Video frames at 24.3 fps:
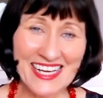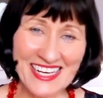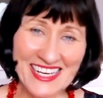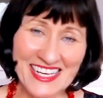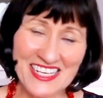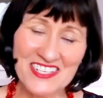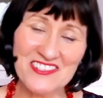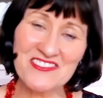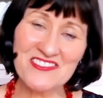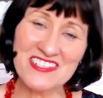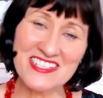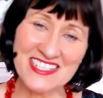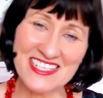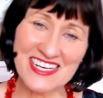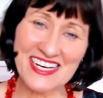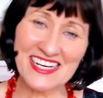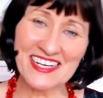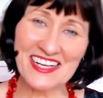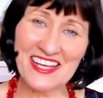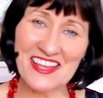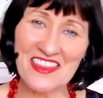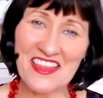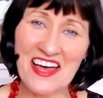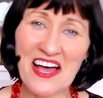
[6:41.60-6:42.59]

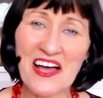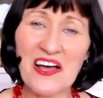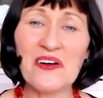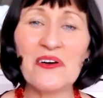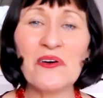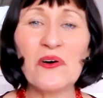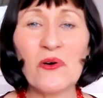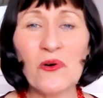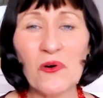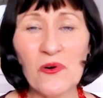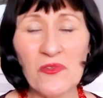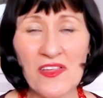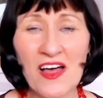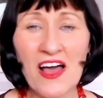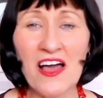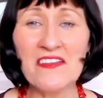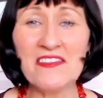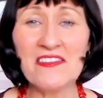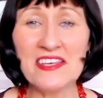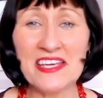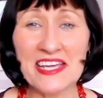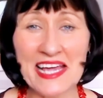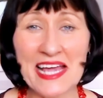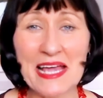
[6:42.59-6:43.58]
Interestingly, though,
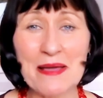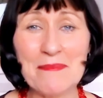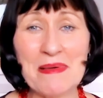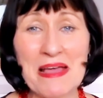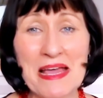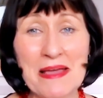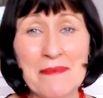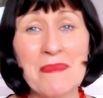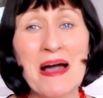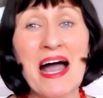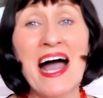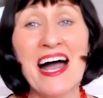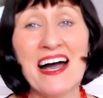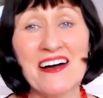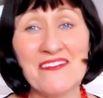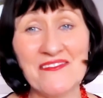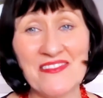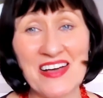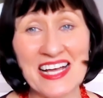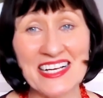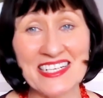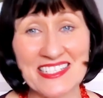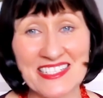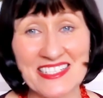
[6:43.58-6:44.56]
although the
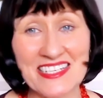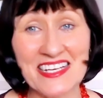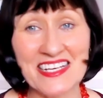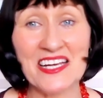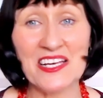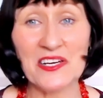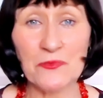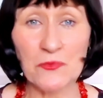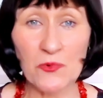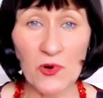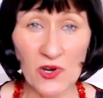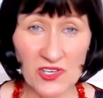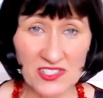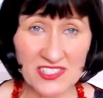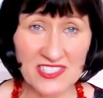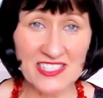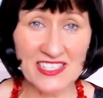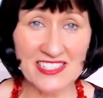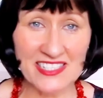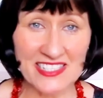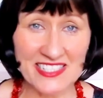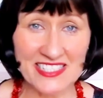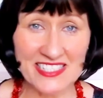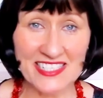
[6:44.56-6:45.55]
MMR vaccine
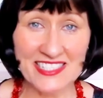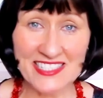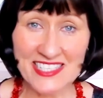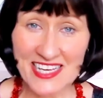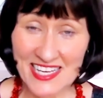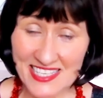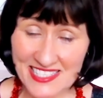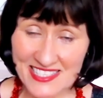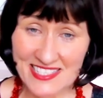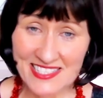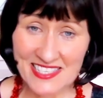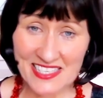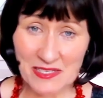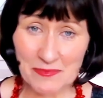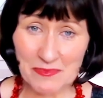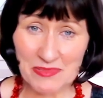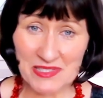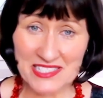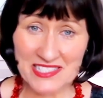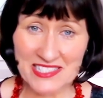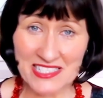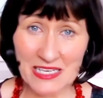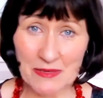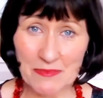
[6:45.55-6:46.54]
wasn't initially tested in a
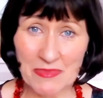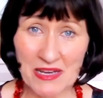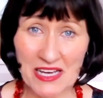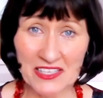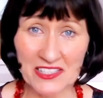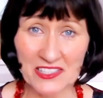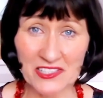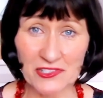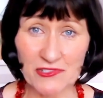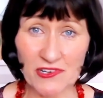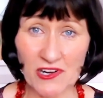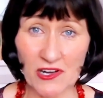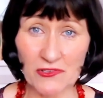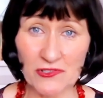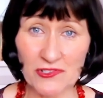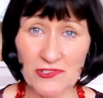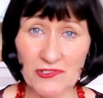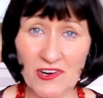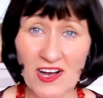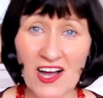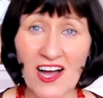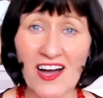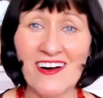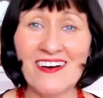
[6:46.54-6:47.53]

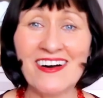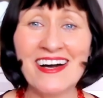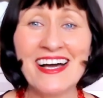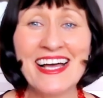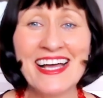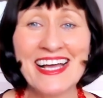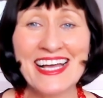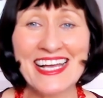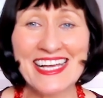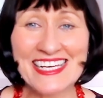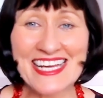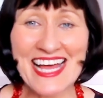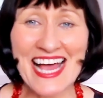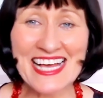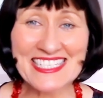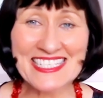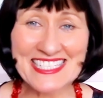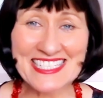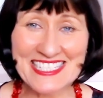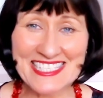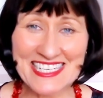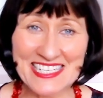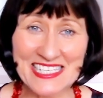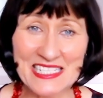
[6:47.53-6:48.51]
placebo-controlled trial, it
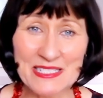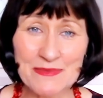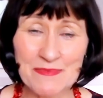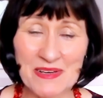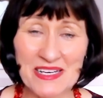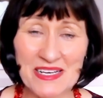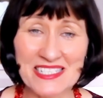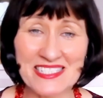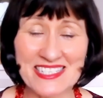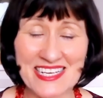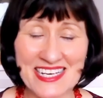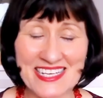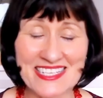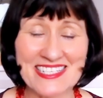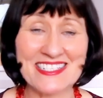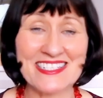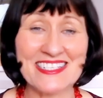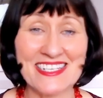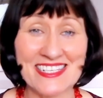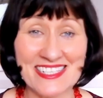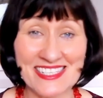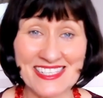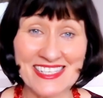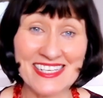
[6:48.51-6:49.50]
has since been
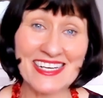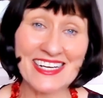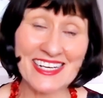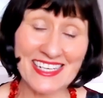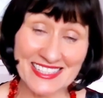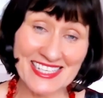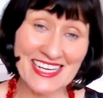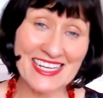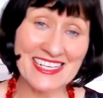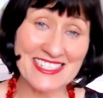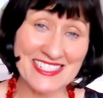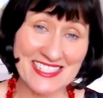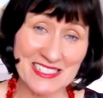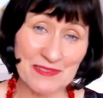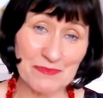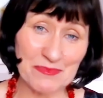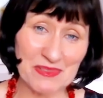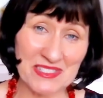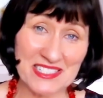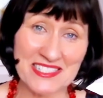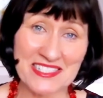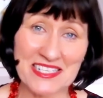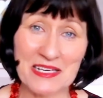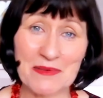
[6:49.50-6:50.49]
tested against a
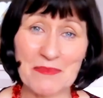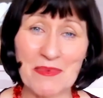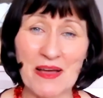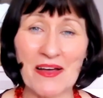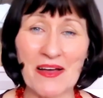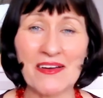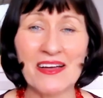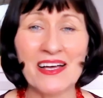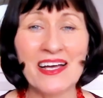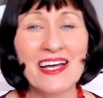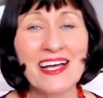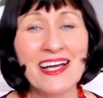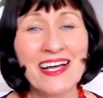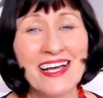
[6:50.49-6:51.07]
placebo.